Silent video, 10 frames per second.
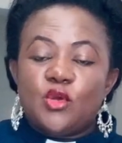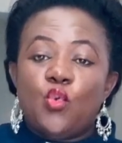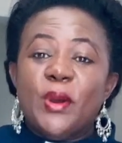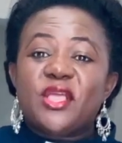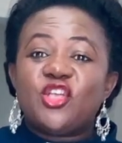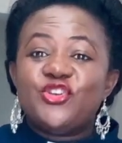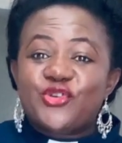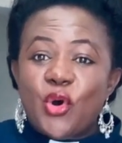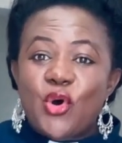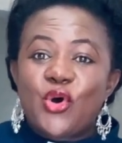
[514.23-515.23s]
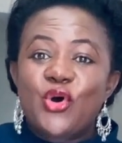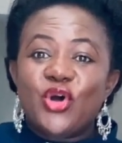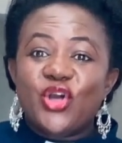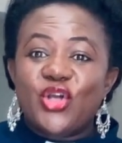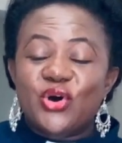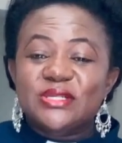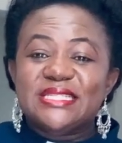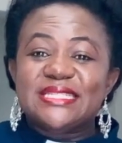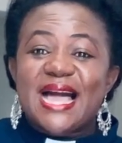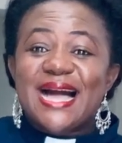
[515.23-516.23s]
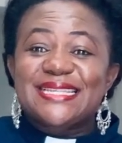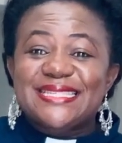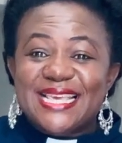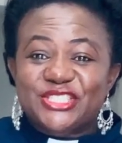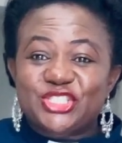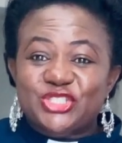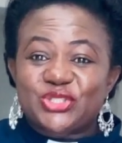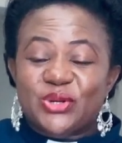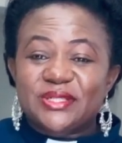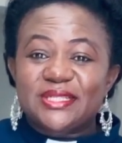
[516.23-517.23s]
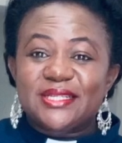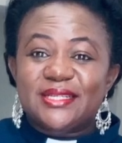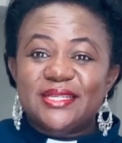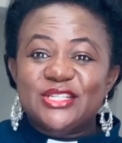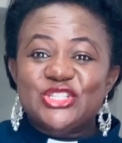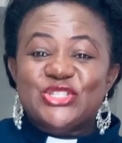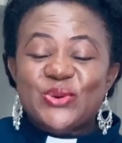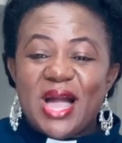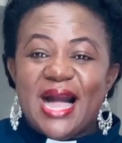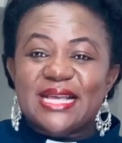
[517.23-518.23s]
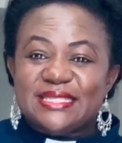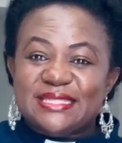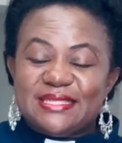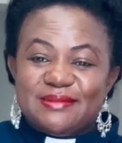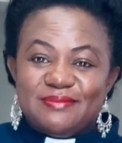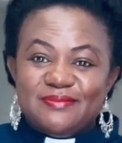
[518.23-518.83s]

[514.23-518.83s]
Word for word: we draw God's attention to us.